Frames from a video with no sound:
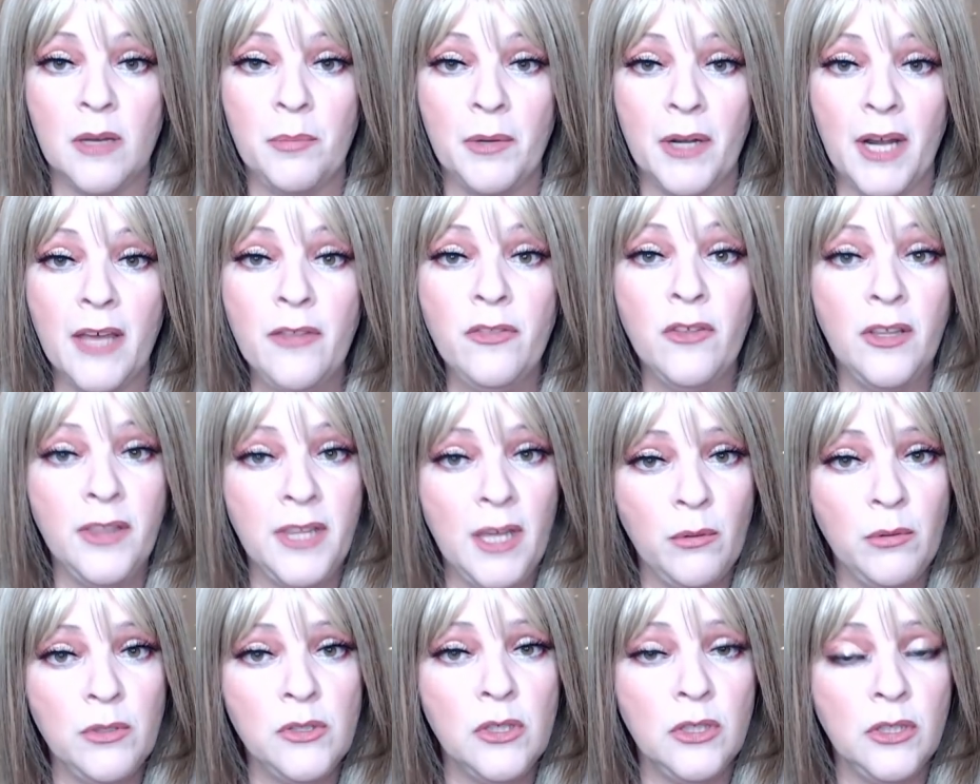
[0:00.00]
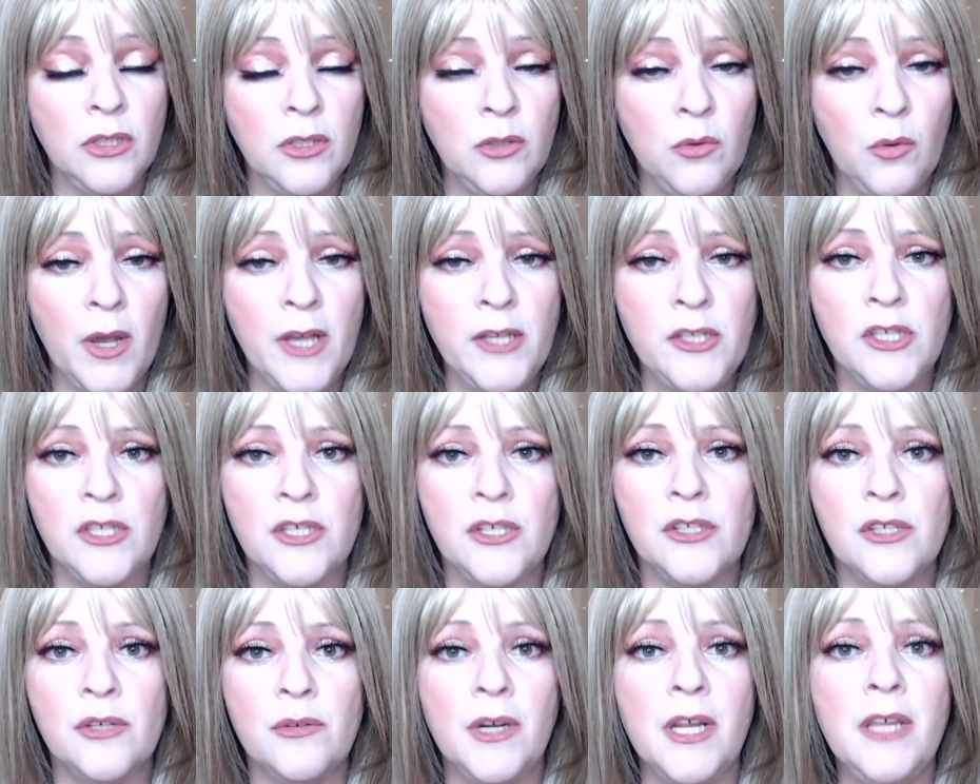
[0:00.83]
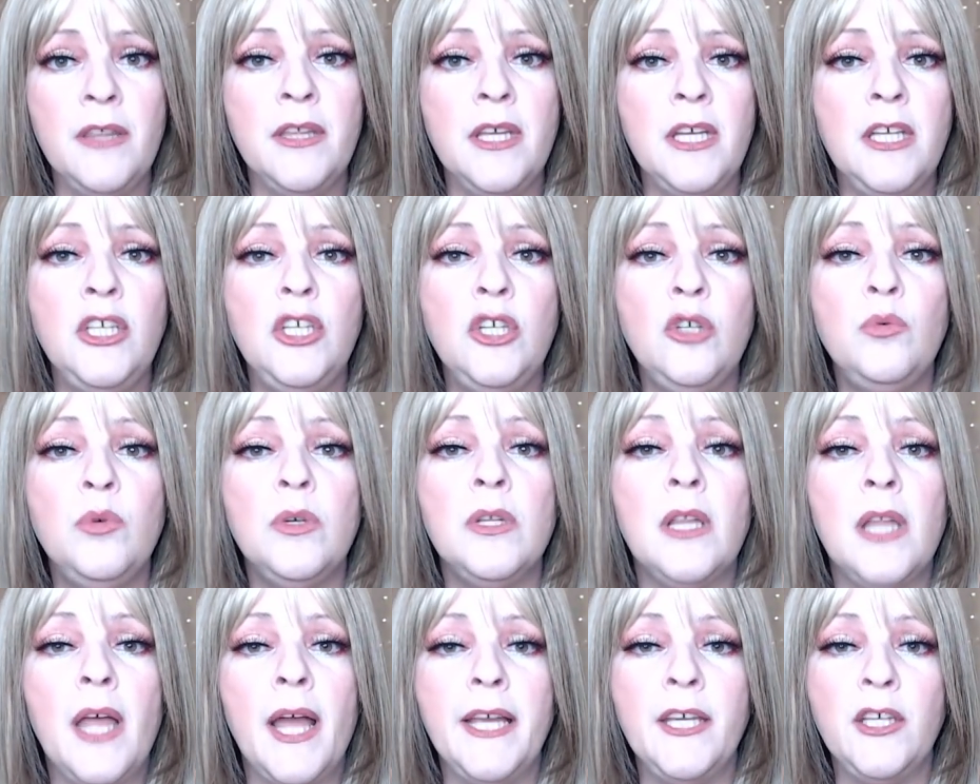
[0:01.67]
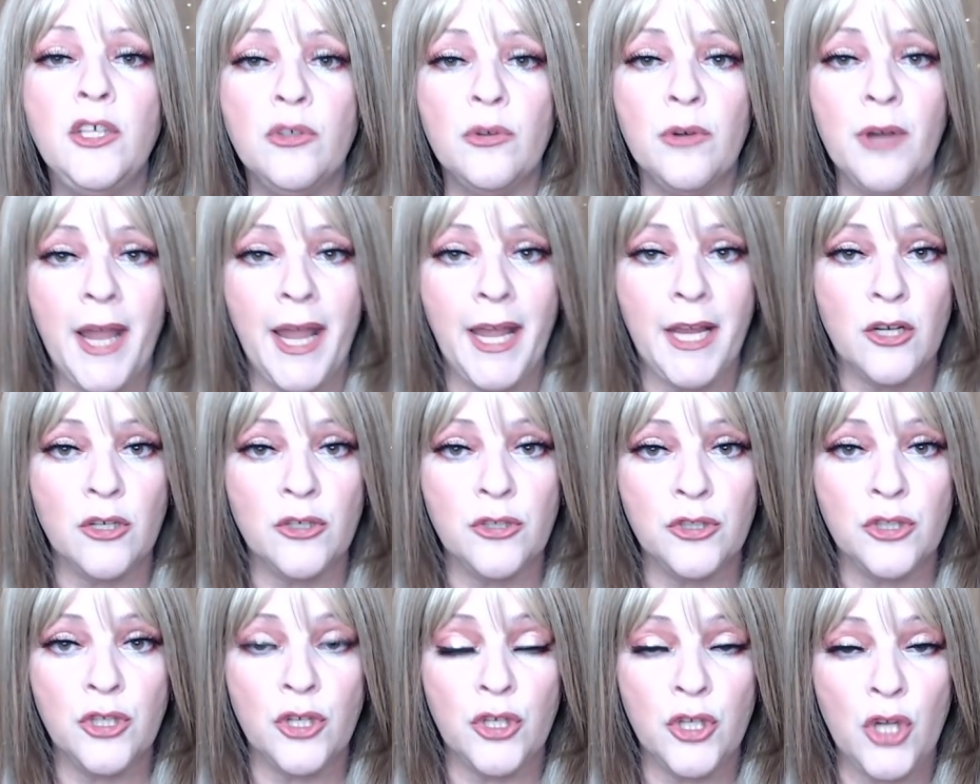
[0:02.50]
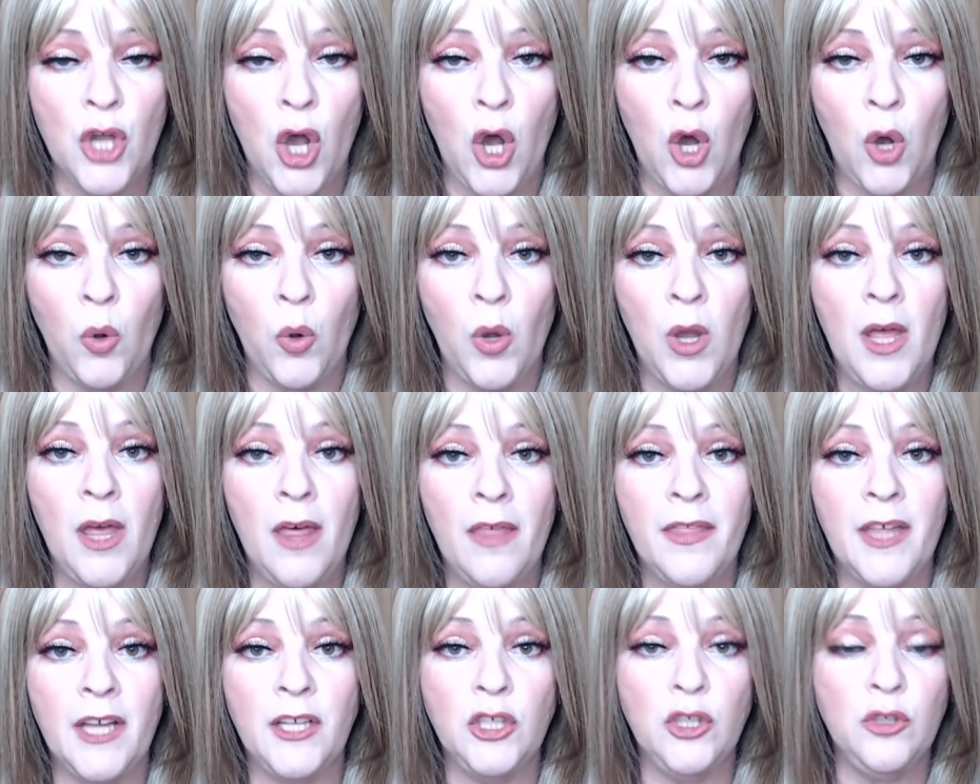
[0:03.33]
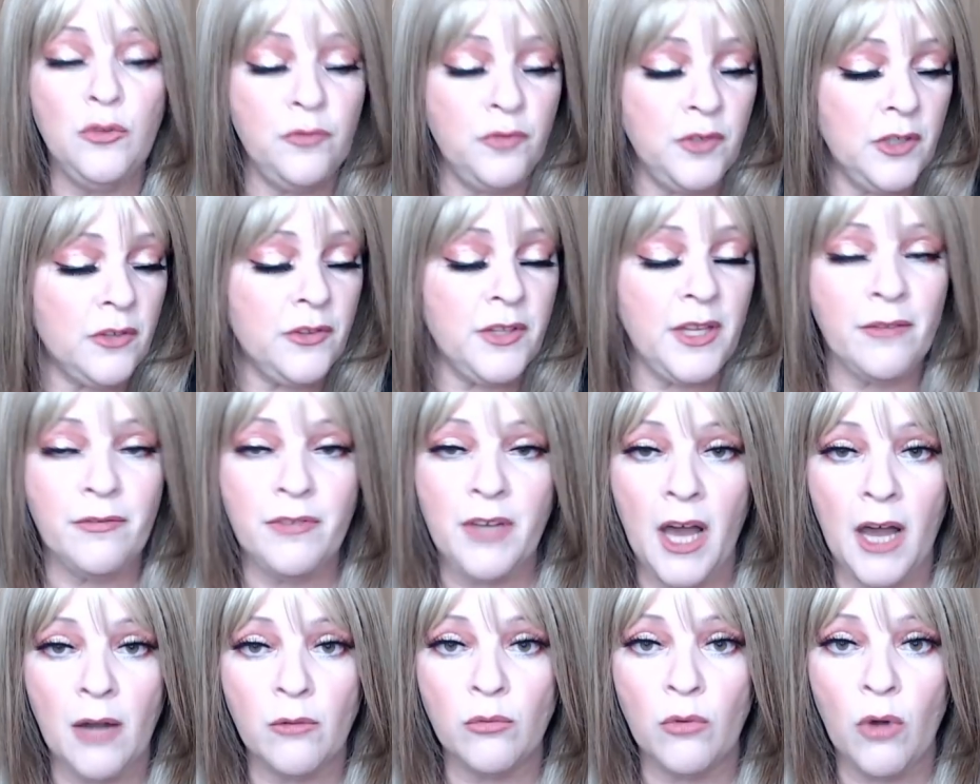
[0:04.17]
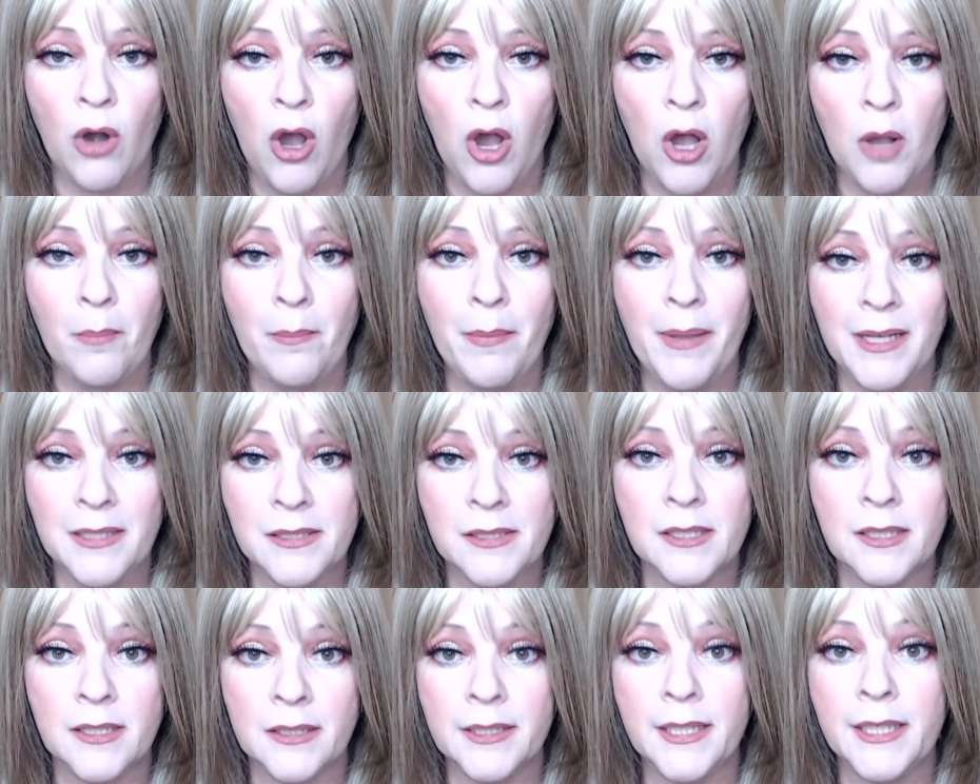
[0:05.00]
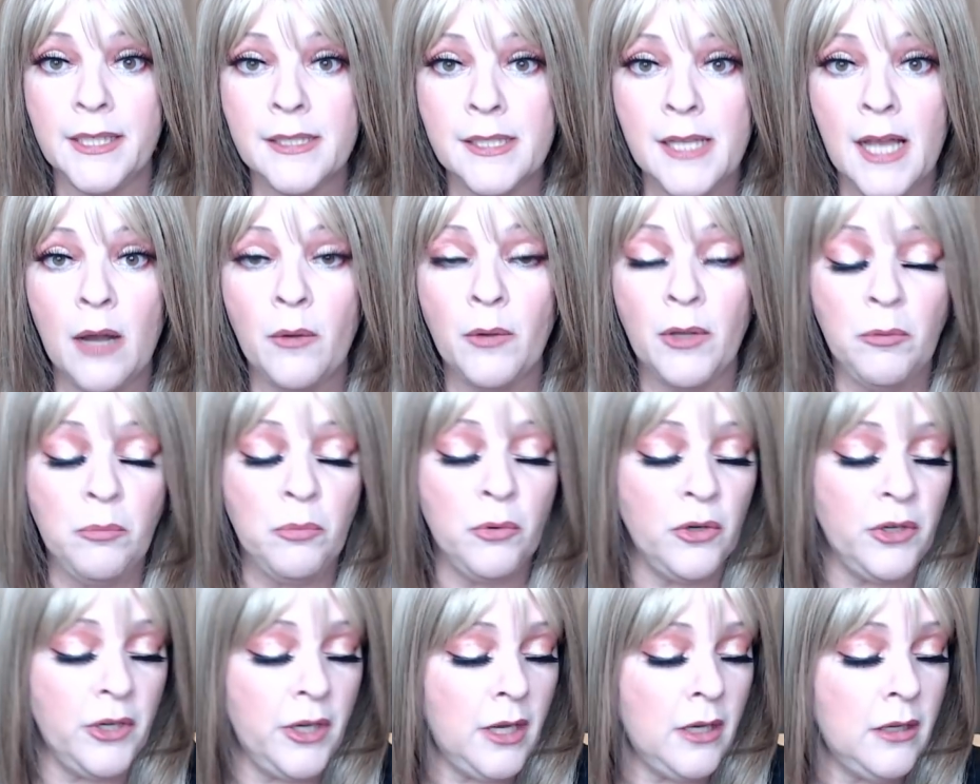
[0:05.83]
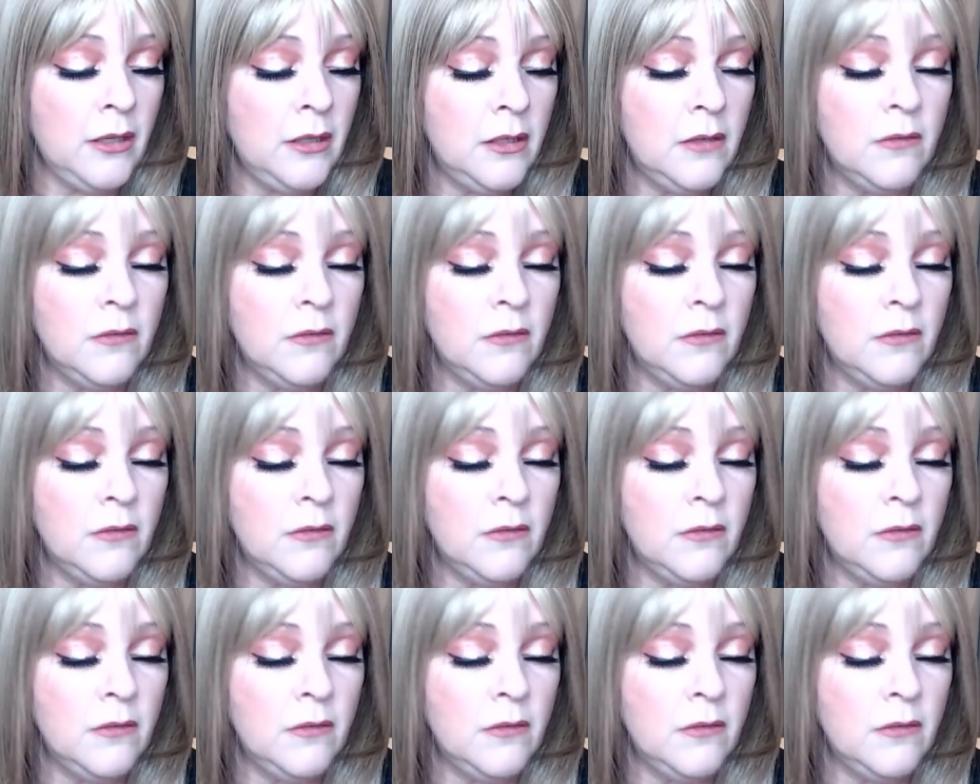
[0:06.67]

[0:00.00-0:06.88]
And I thought that was a good question. Is there anything you would like your haters to know that you feel they've got wrong, basically, is how he put it.